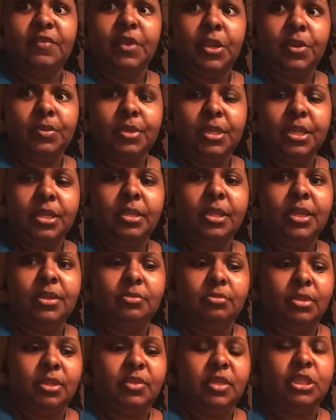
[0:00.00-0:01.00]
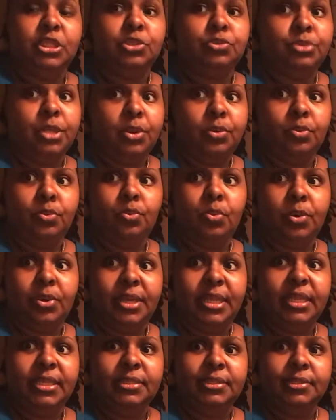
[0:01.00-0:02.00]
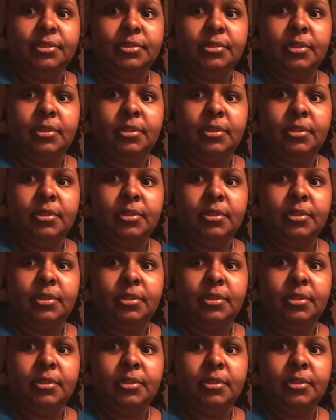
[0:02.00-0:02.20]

very clearly that you don't want it.